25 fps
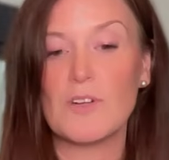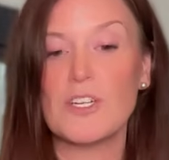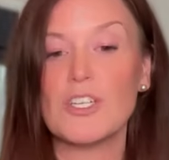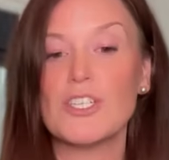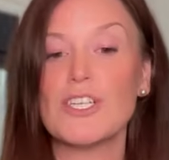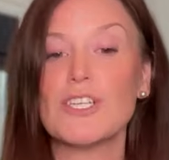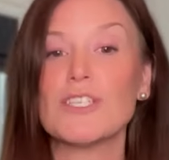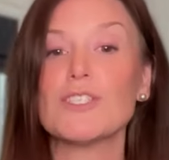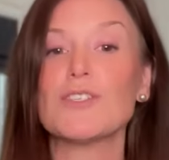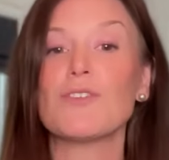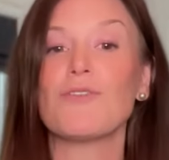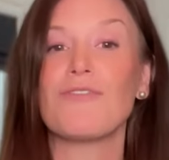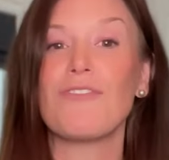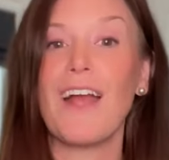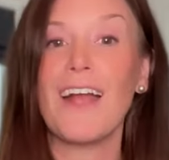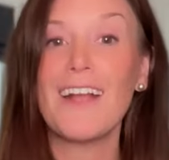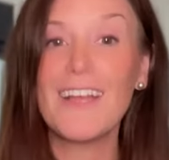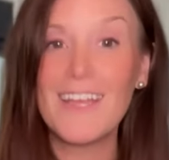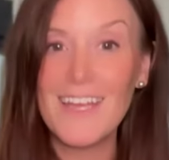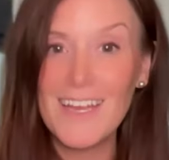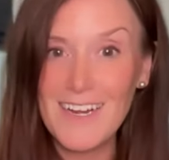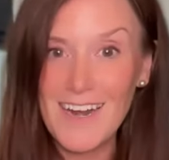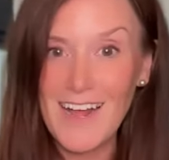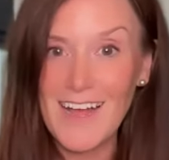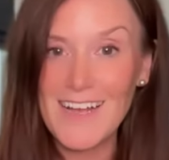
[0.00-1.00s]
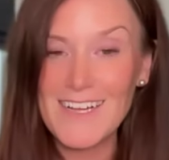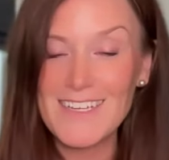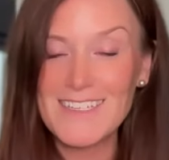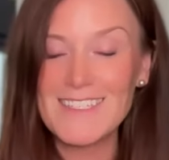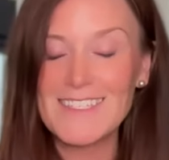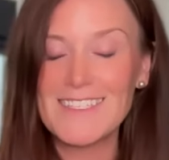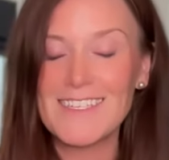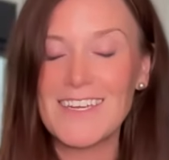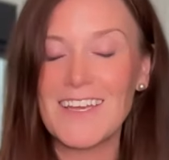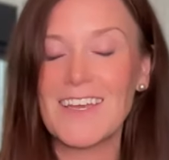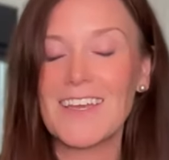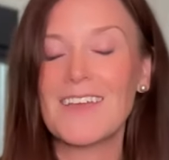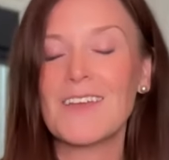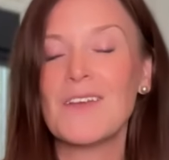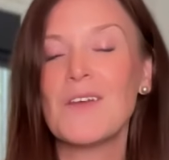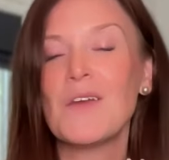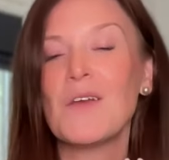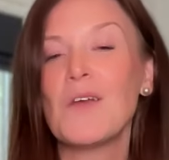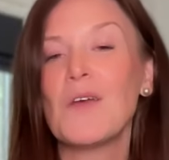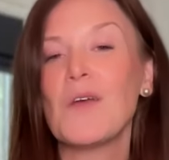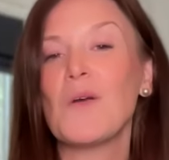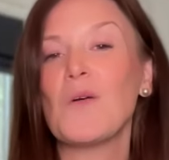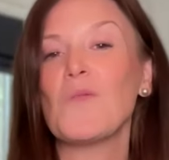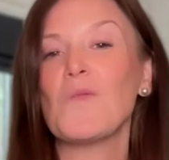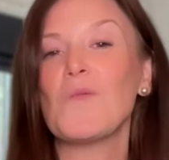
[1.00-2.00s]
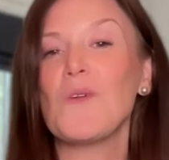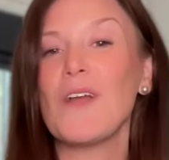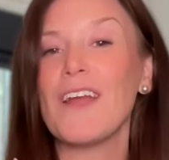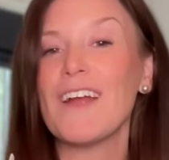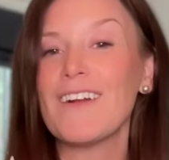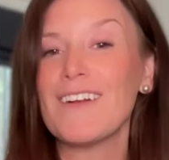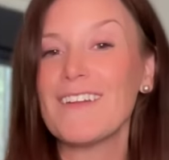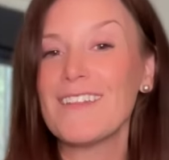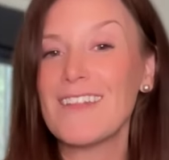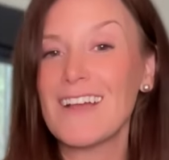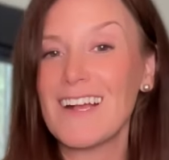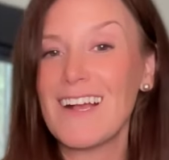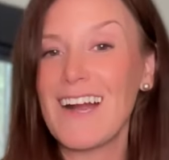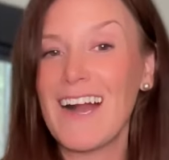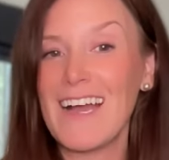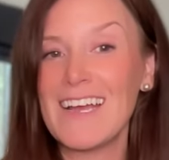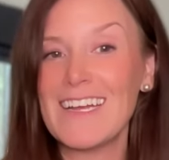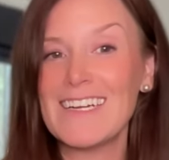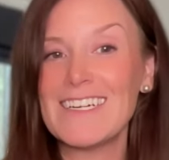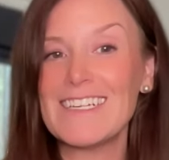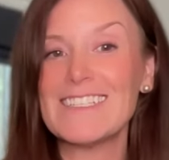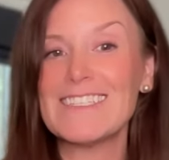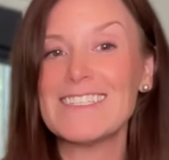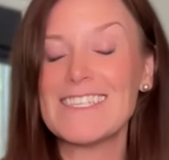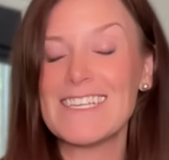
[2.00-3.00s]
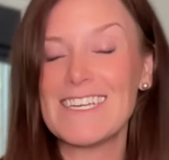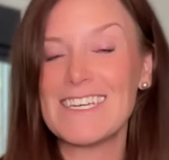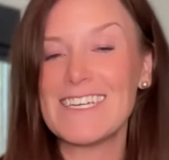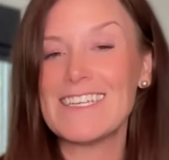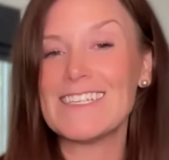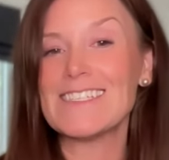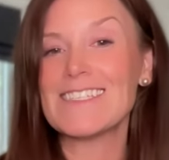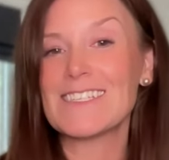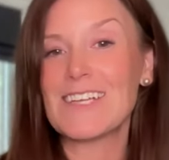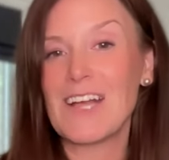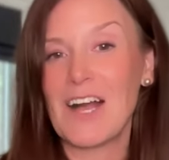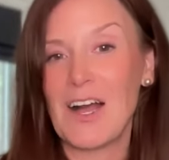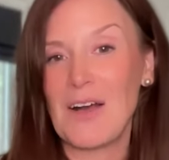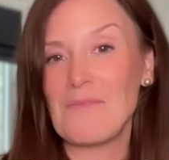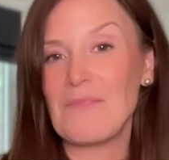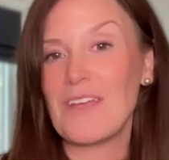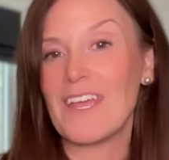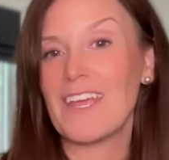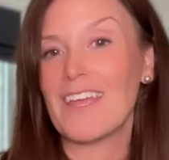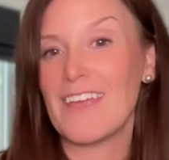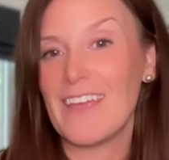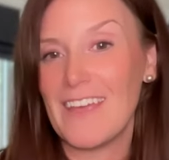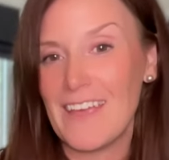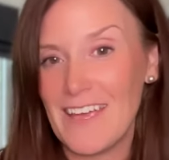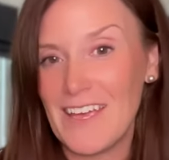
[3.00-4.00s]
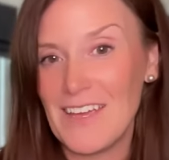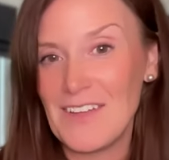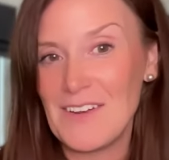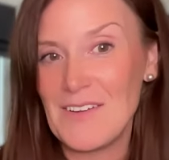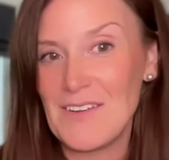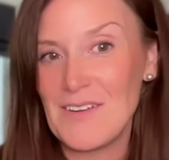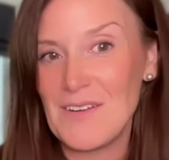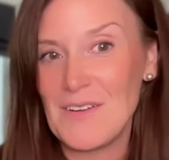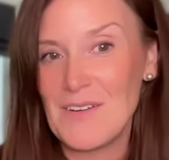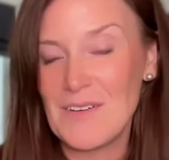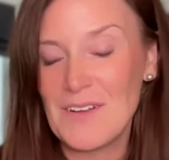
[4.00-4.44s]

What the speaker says: just recognizing where the guidance is coming in.